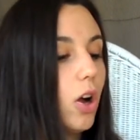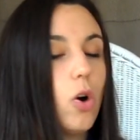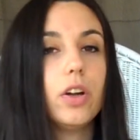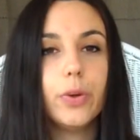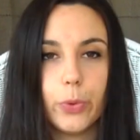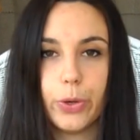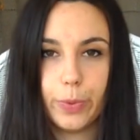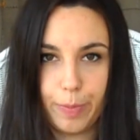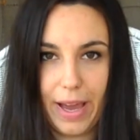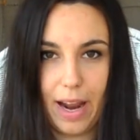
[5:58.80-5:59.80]
coconut water
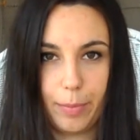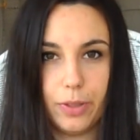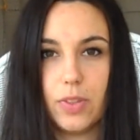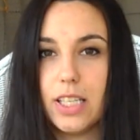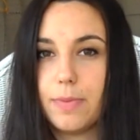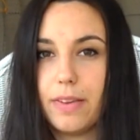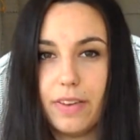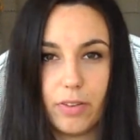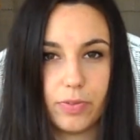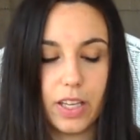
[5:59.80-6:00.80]
with pineapple. It's my
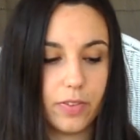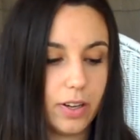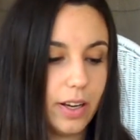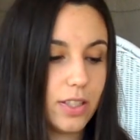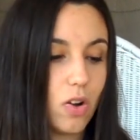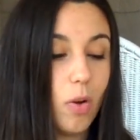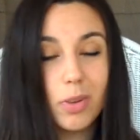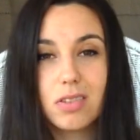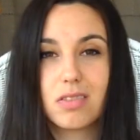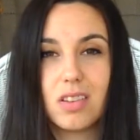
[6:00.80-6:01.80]
favorite flavor. It's
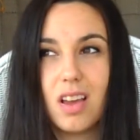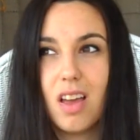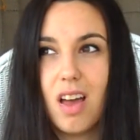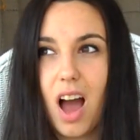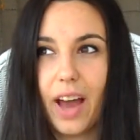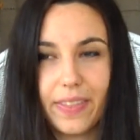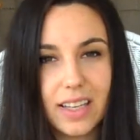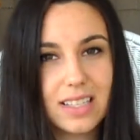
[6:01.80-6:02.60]
almost I think